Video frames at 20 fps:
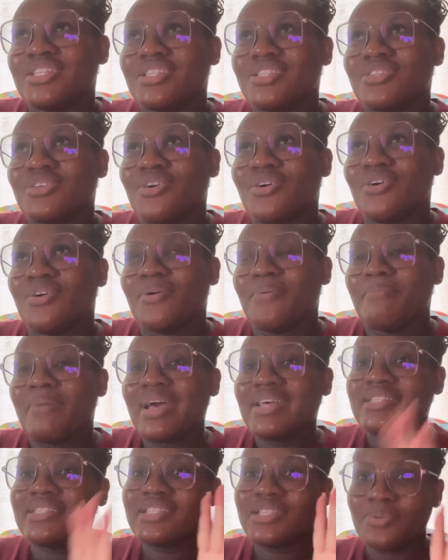So
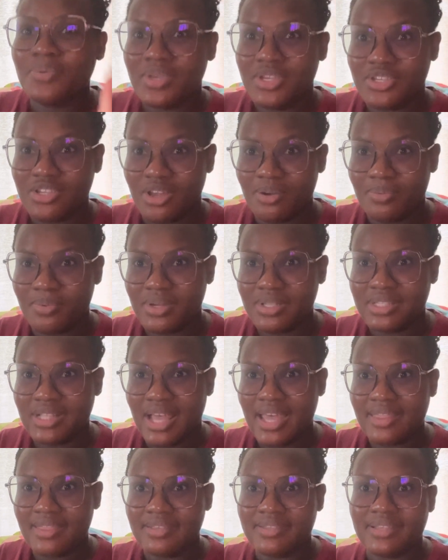my situation was
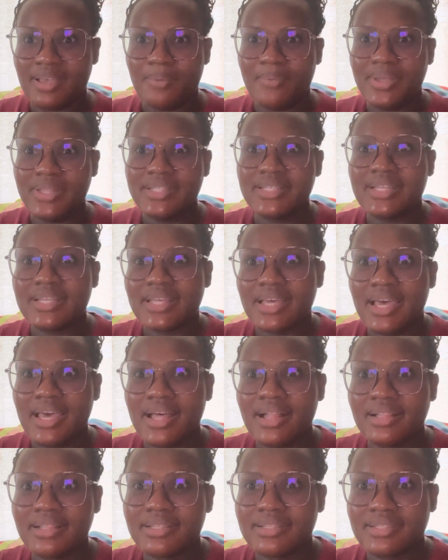like this. I went to the
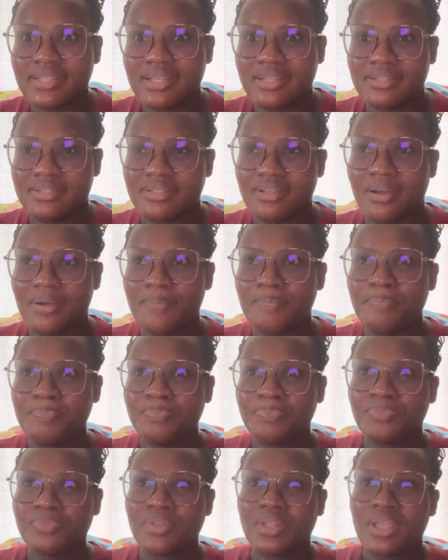health center,
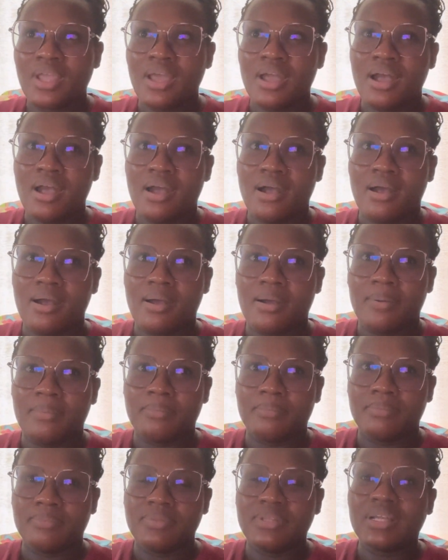
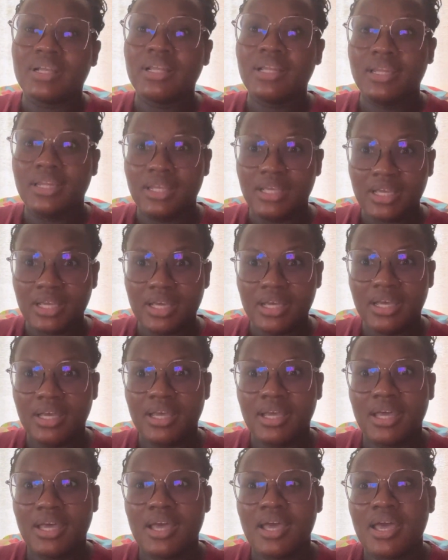the clinic,
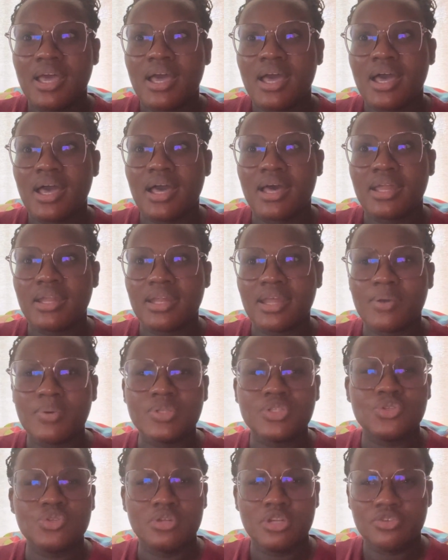and I
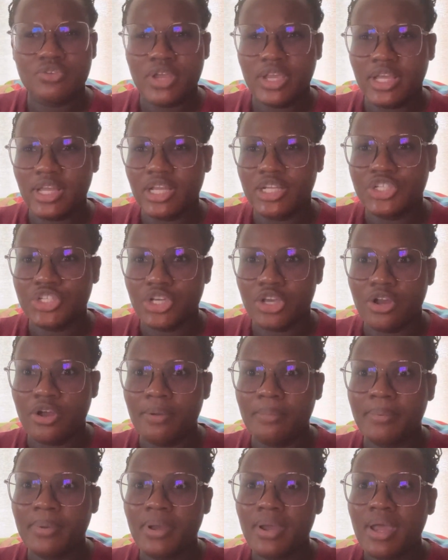was doing the regular
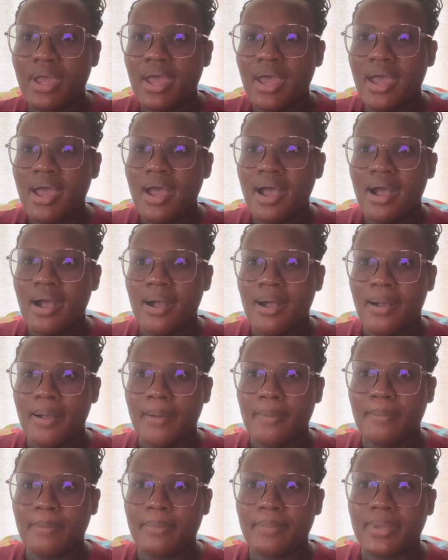checkup.
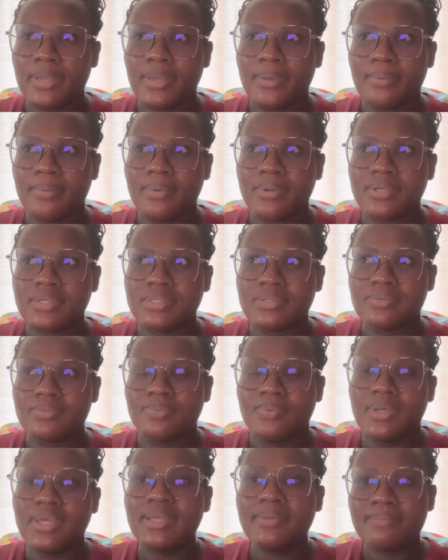It was
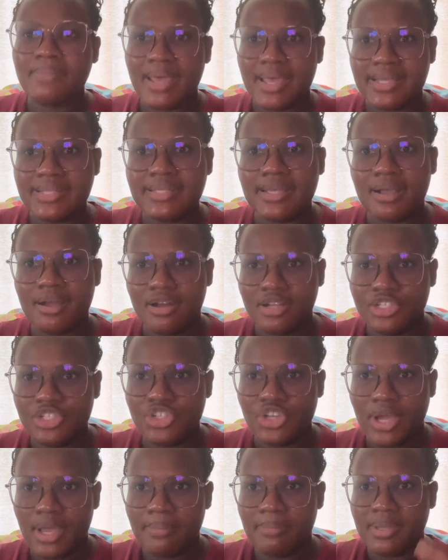in my second
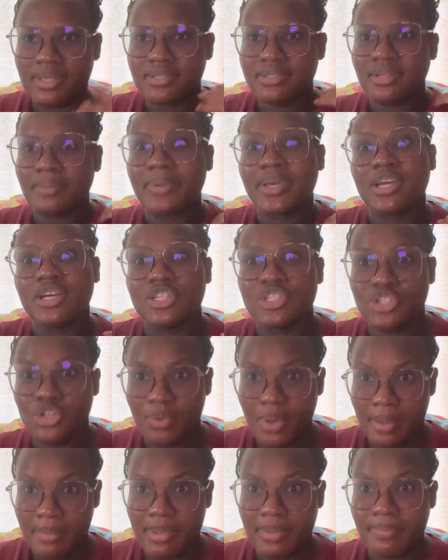trimester, because now
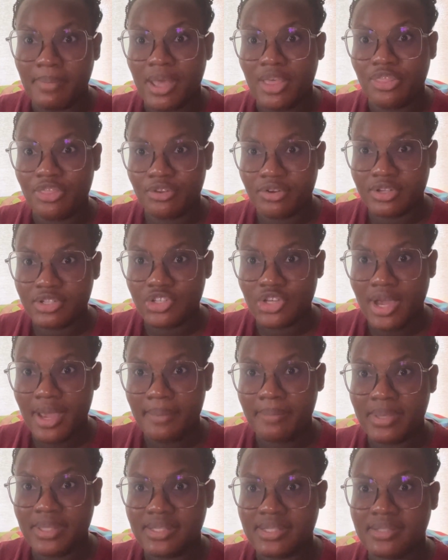I'm in my third
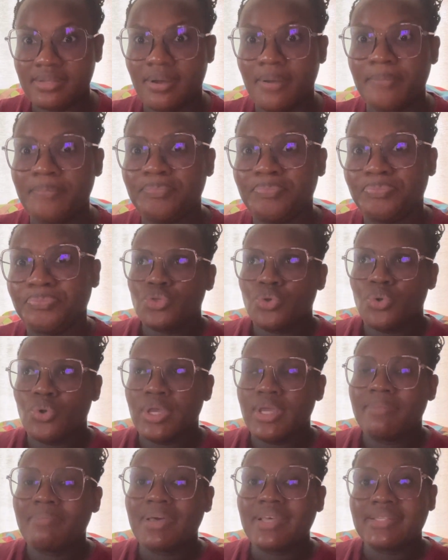trimester. So
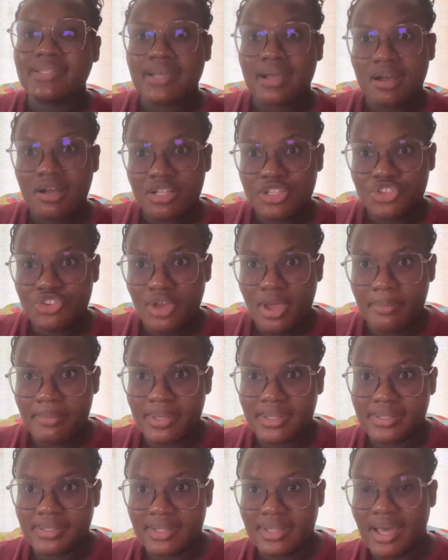in my second
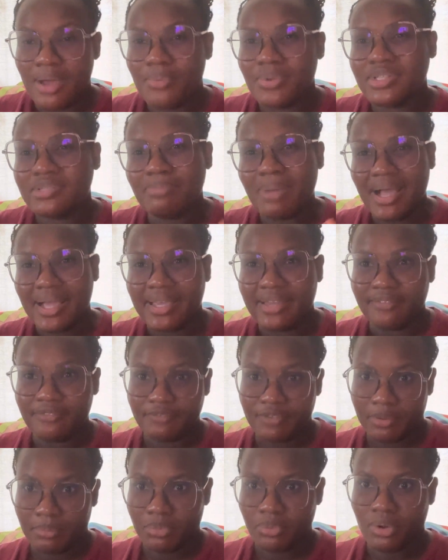trimester, that was back in
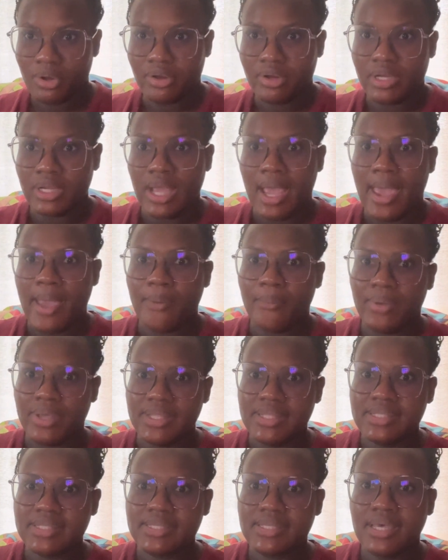February, I
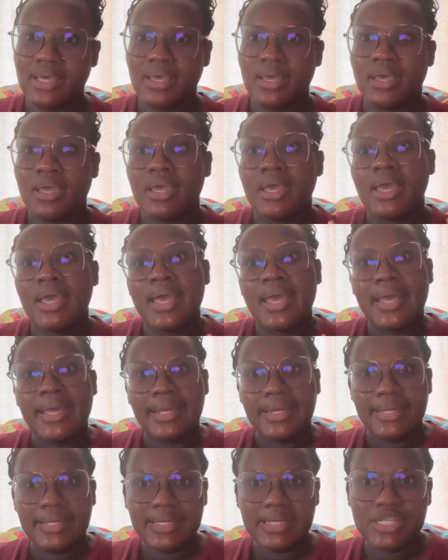went,
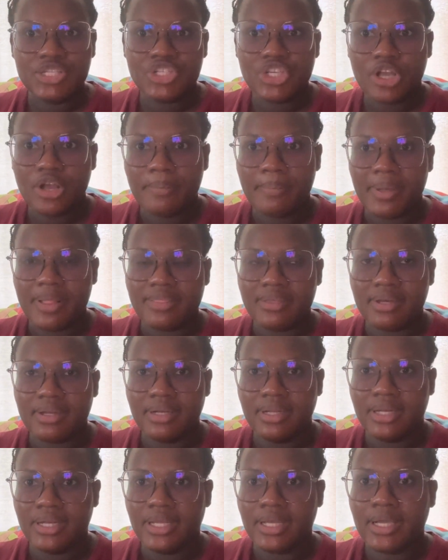did the checkup at the
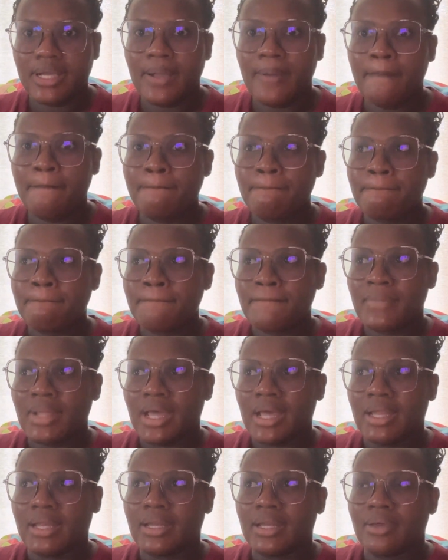clinic,
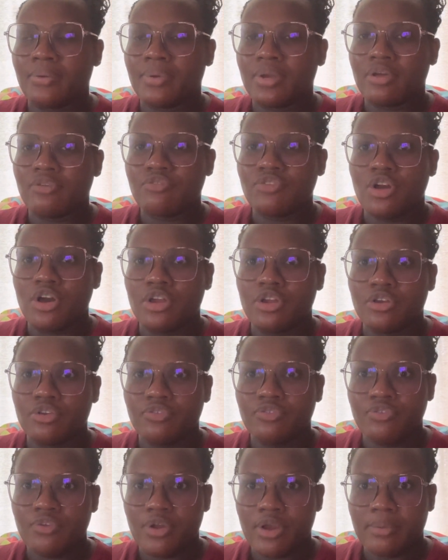and I would have gotten the
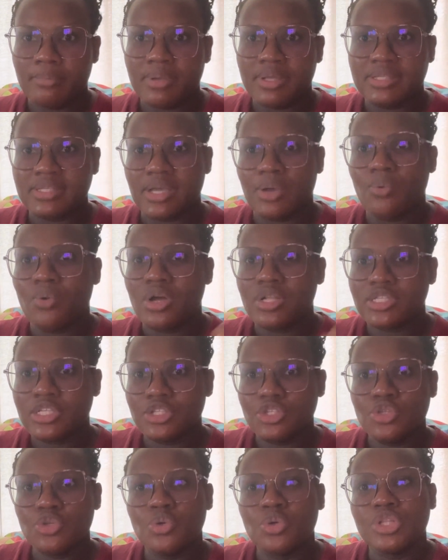form because I wanted
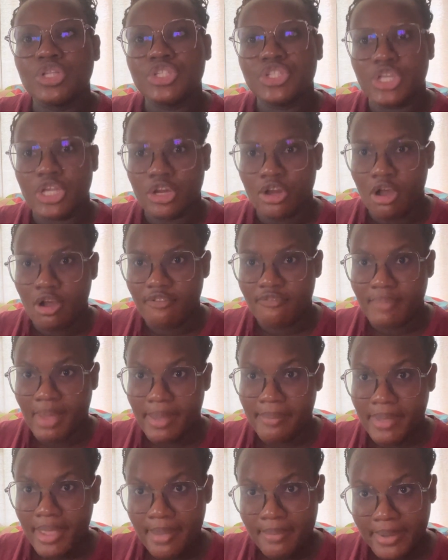to know the gender of my
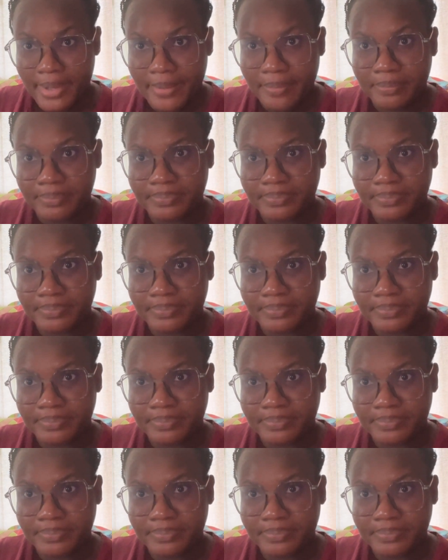baby.